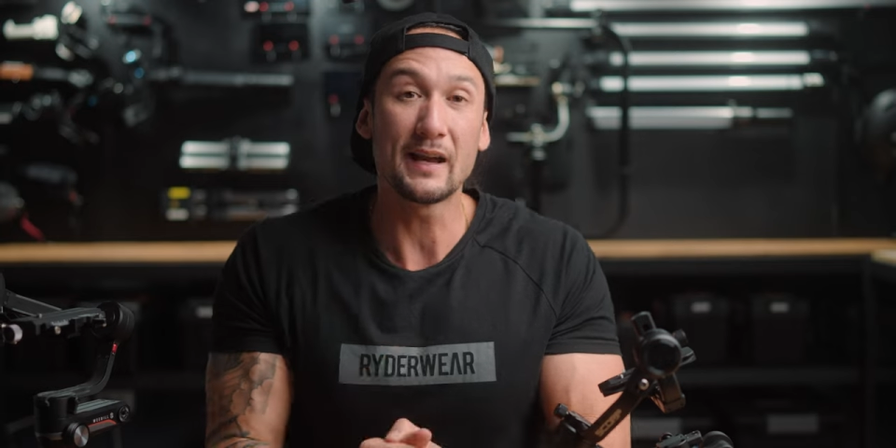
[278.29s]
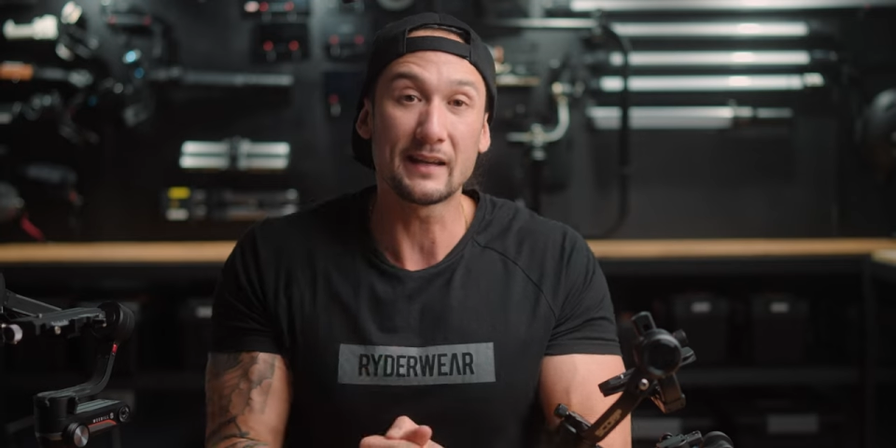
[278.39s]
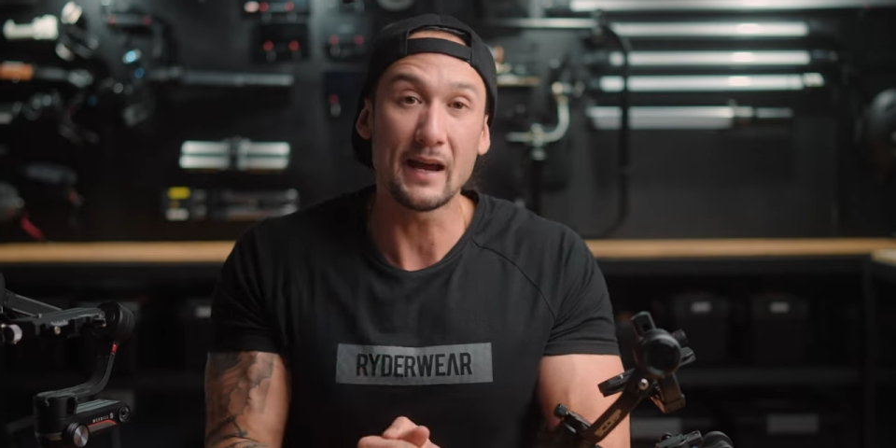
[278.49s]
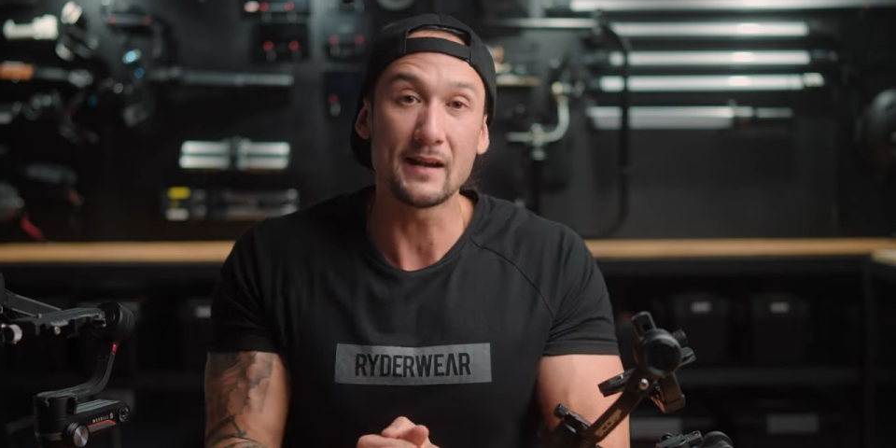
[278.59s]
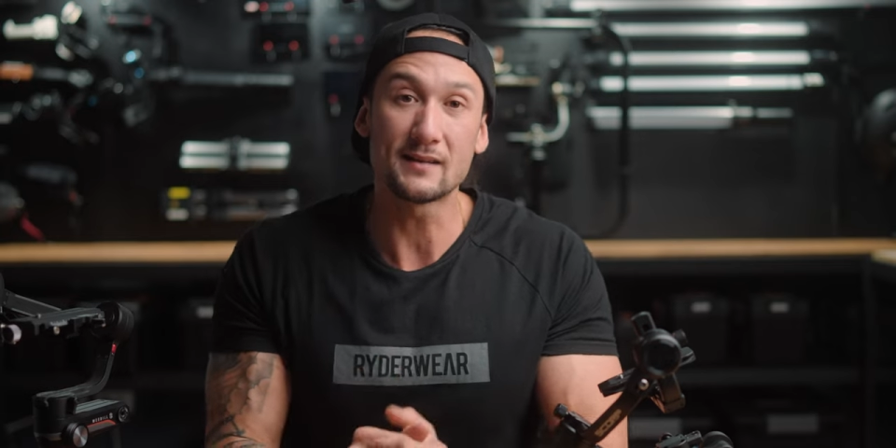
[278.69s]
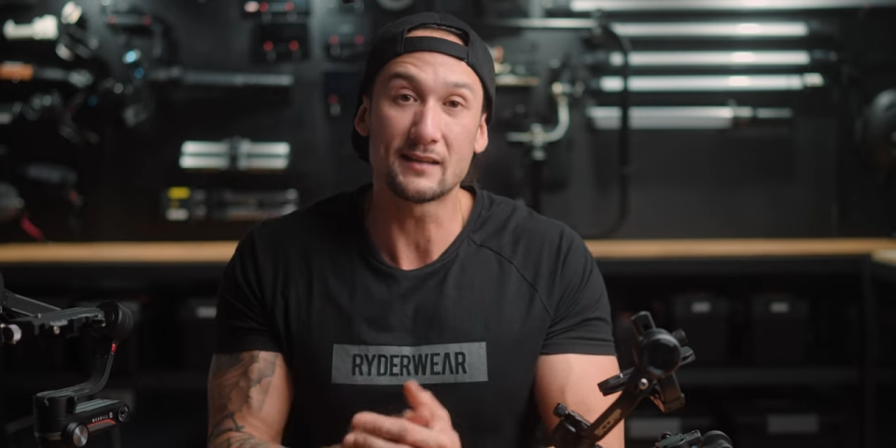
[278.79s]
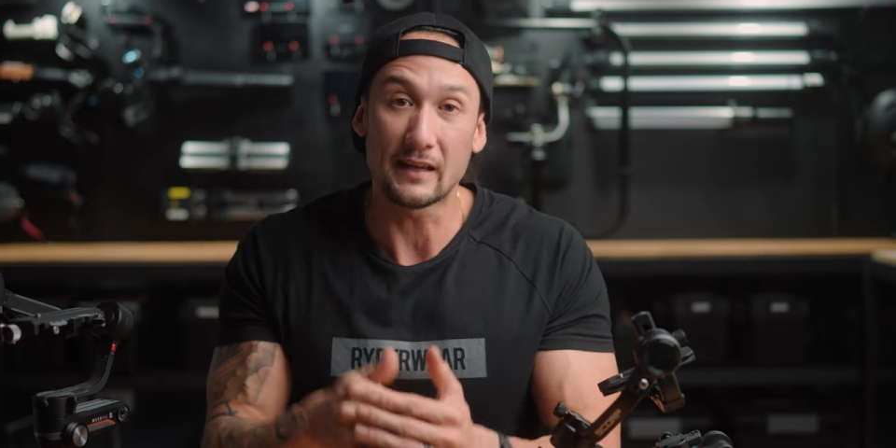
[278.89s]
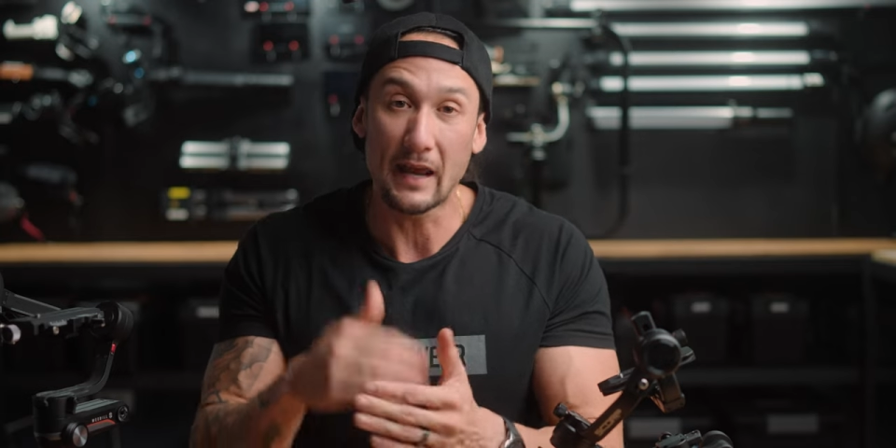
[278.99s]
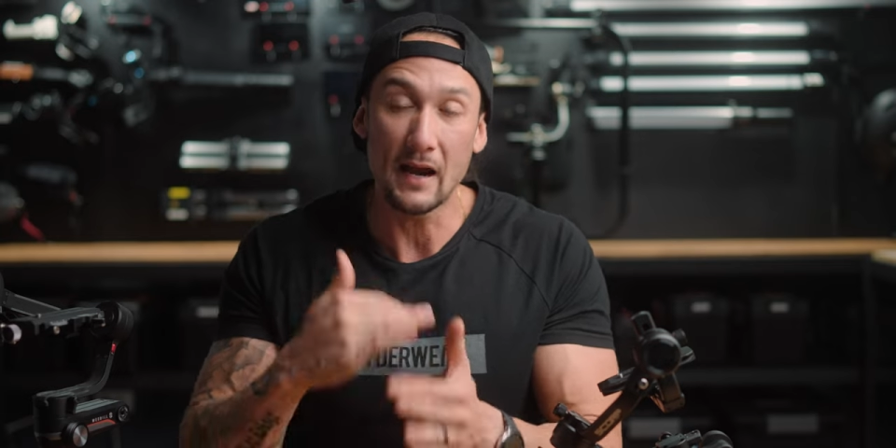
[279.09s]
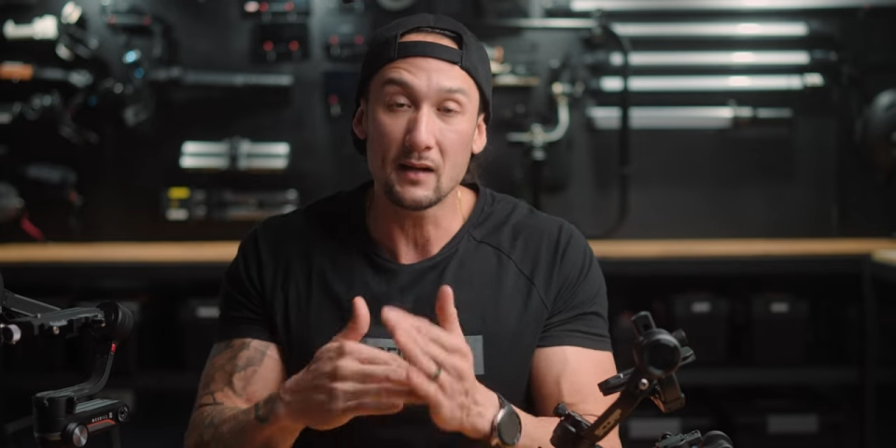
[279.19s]
against the
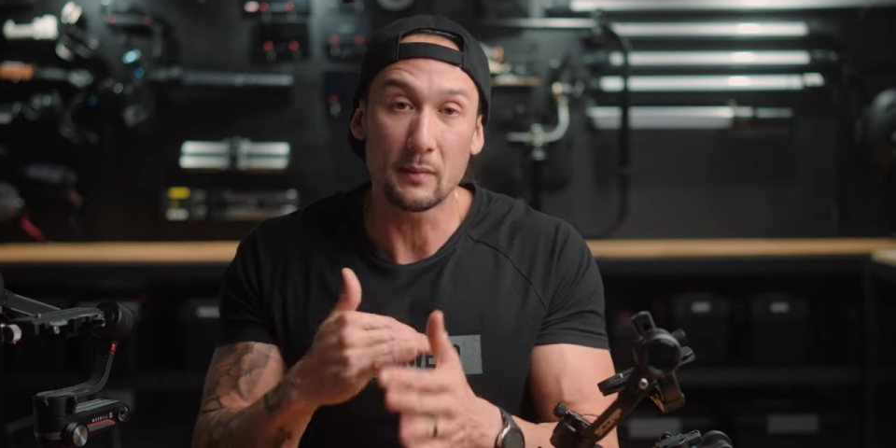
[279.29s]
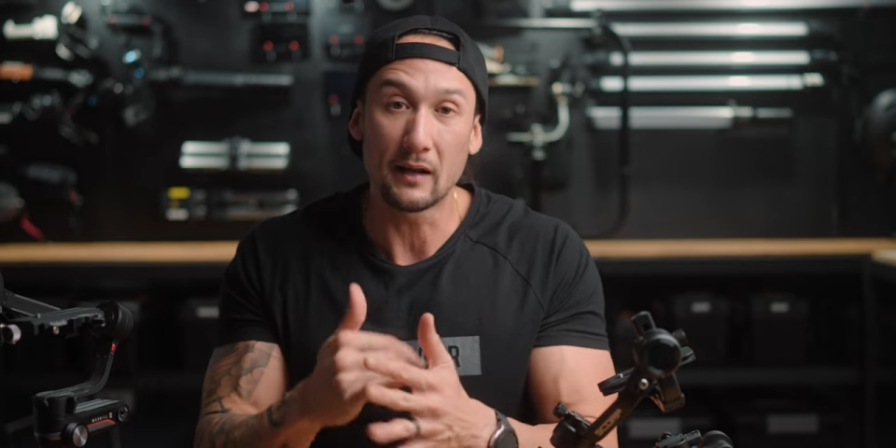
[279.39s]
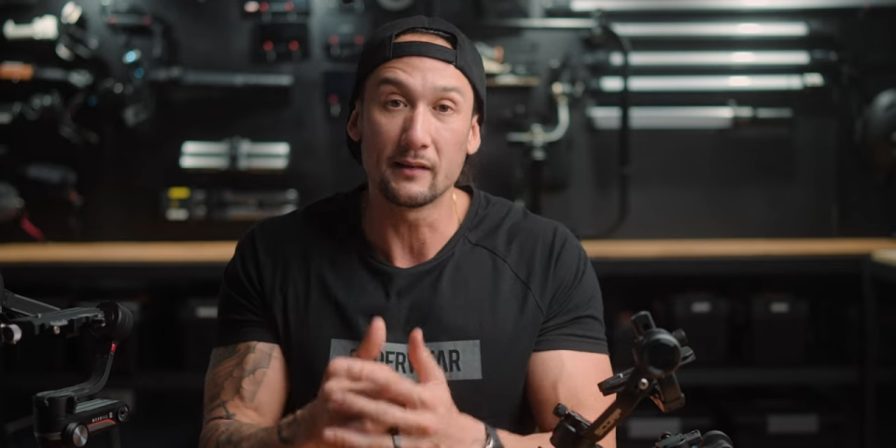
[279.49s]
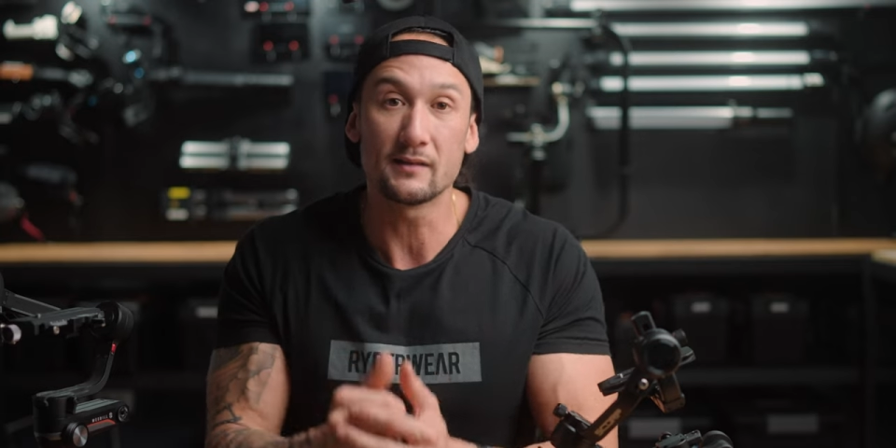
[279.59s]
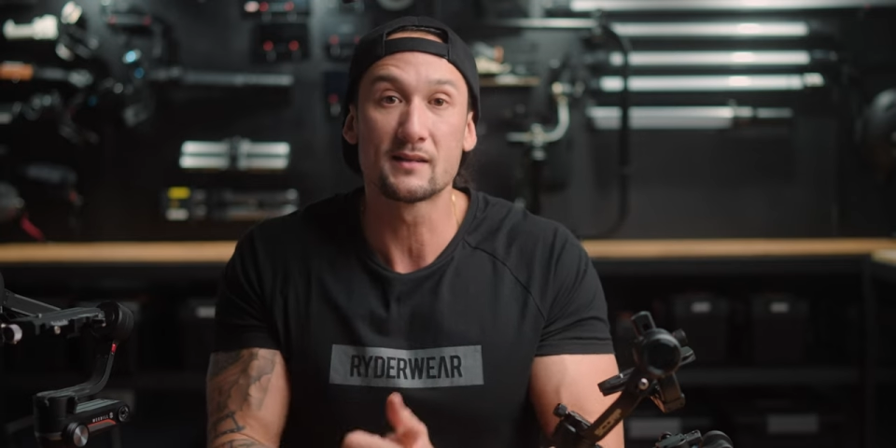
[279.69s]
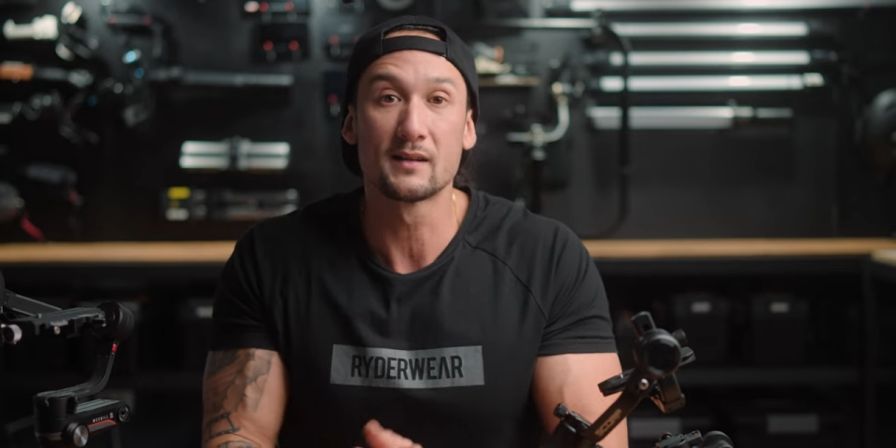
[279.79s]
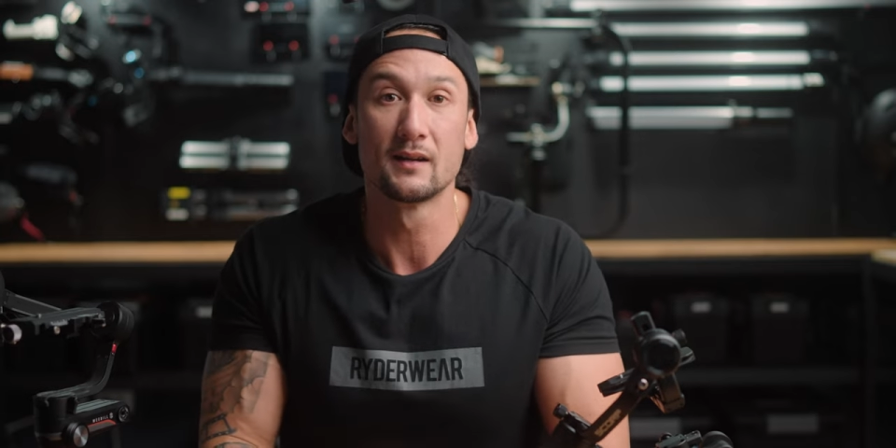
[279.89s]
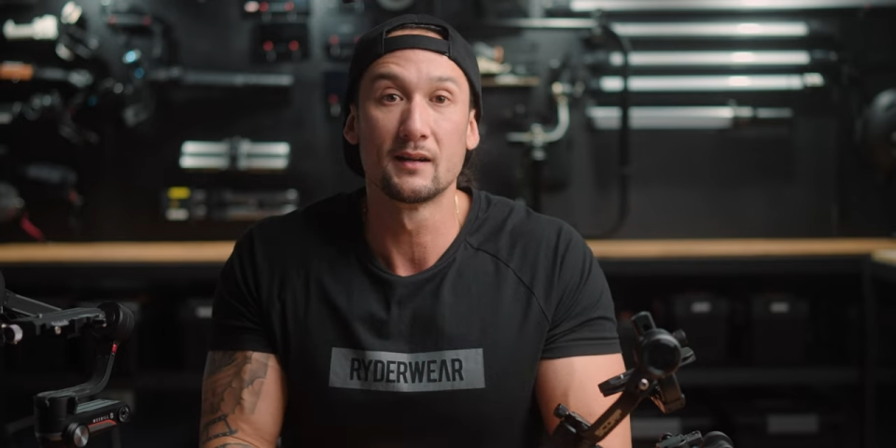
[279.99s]
counterbalance.